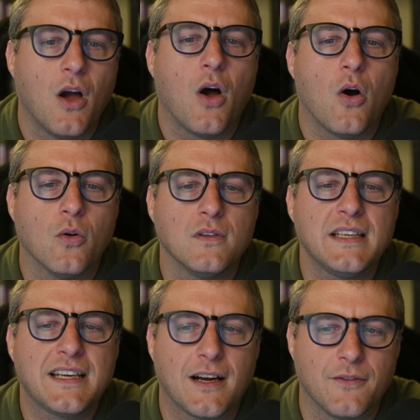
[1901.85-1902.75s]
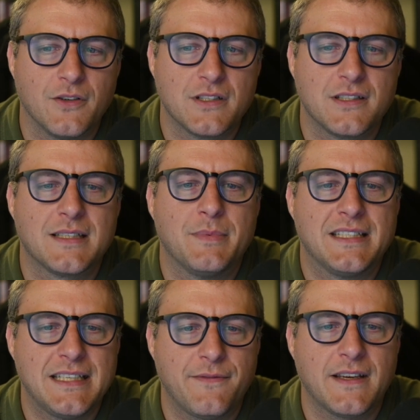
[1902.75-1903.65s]
only covers the
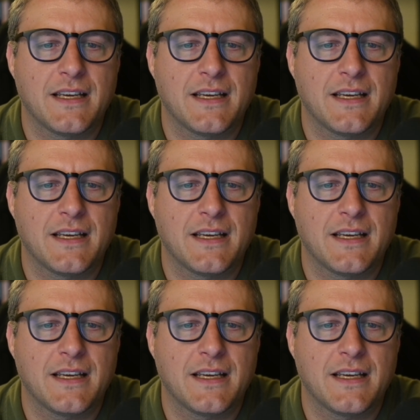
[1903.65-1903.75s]
specific,